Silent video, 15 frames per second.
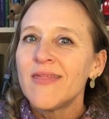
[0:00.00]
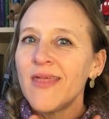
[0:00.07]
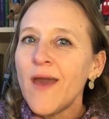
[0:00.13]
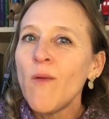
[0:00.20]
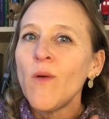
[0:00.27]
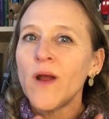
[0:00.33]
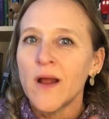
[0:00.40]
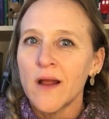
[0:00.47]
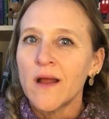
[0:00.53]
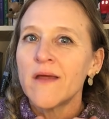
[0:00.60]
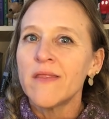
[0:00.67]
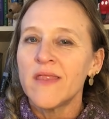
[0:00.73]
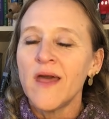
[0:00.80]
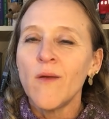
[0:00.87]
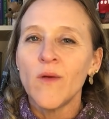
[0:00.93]
they were,
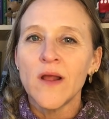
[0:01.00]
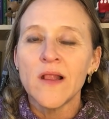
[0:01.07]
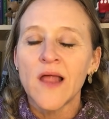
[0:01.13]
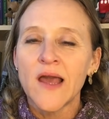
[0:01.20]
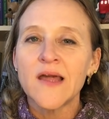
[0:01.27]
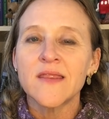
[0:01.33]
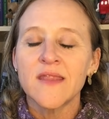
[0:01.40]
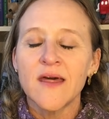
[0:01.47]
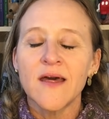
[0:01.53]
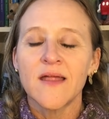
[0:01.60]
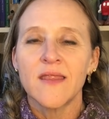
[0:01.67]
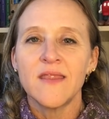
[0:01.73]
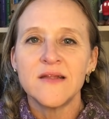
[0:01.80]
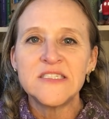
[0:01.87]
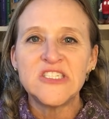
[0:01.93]
they were like
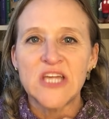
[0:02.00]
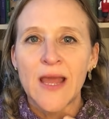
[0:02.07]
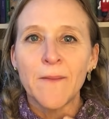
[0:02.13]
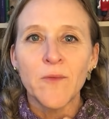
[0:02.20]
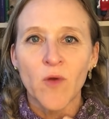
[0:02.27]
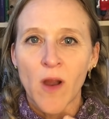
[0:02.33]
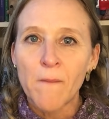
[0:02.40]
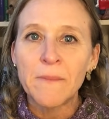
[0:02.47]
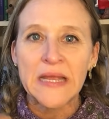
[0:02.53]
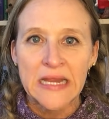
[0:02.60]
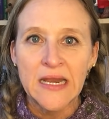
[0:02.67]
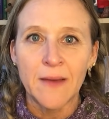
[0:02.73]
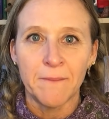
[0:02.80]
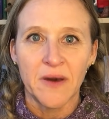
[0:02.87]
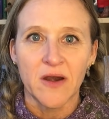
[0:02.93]
the, the jammed raw
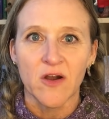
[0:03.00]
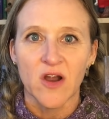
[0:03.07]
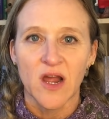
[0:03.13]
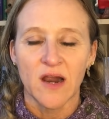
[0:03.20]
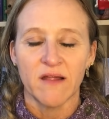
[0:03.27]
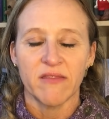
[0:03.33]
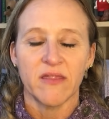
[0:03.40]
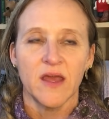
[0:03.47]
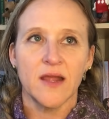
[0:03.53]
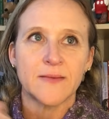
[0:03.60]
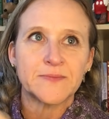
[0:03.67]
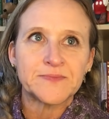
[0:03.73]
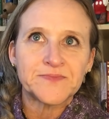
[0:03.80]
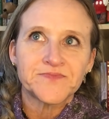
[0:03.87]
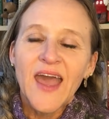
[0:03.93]
peanut butter kind of
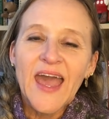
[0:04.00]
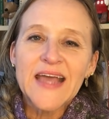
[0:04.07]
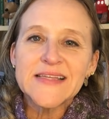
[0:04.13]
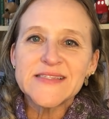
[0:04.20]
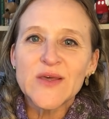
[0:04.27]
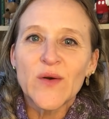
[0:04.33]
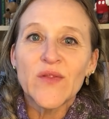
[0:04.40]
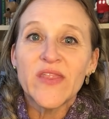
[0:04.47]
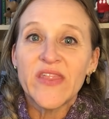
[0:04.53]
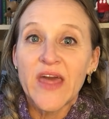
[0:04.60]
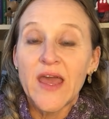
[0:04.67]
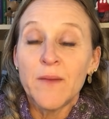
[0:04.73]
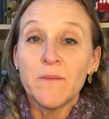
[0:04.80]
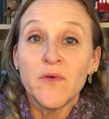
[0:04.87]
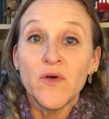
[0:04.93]
thing. And so
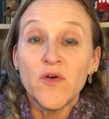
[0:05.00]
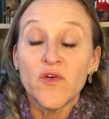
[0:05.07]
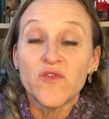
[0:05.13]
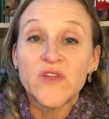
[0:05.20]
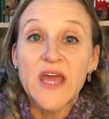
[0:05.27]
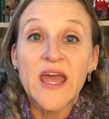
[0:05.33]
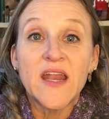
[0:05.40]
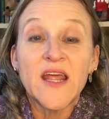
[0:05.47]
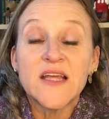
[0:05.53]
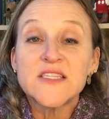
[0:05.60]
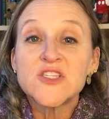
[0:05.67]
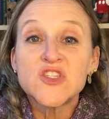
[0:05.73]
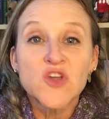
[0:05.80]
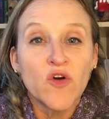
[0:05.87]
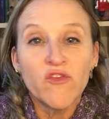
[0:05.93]
they moved. And
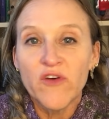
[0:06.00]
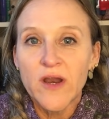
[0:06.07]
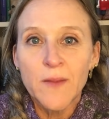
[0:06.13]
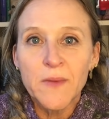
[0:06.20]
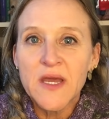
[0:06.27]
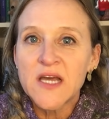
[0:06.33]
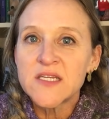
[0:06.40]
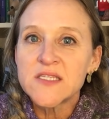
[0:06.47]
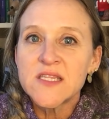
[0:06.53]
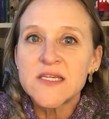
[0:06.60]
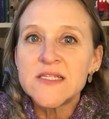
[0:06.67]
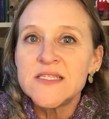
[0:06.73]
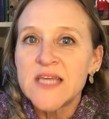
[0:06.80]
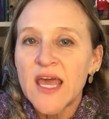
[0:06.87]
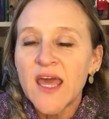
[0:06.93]
it's so funny because the
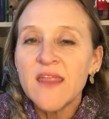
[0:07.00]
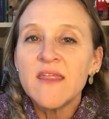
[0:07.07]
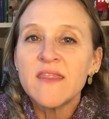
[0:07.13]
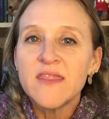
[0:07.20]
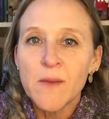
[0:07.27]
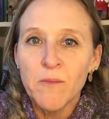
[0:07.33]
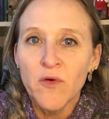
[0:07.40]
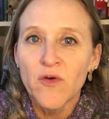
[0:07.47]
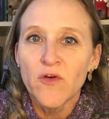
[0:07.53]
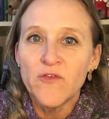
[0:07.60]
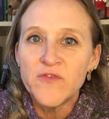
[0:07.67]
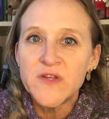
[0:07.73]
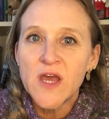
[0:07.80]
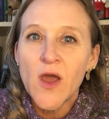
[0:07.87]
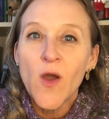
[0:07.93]
day that they
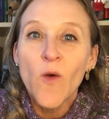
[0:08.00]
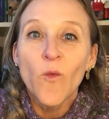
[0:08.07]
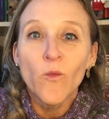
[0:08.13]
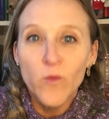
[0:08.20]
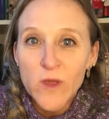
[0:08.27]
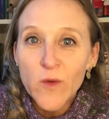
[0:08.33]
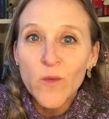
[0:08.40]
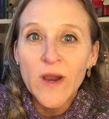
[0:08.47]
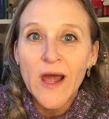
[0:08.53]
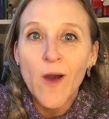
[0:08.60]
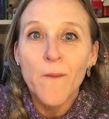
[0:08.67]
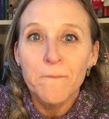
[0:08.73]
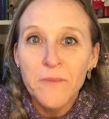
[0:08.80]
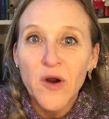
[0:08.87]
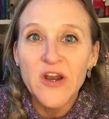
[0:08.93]
moved, we went
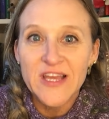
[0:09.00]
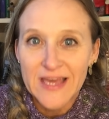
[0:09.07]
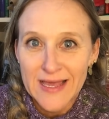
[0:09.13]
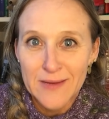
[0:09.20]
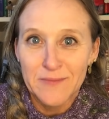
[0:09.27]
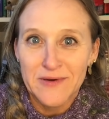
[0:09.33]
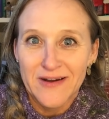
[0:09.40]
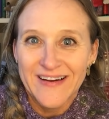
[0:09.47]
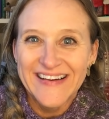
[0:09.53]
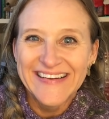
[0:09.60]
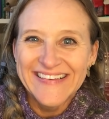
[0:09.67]
out and bought a camper.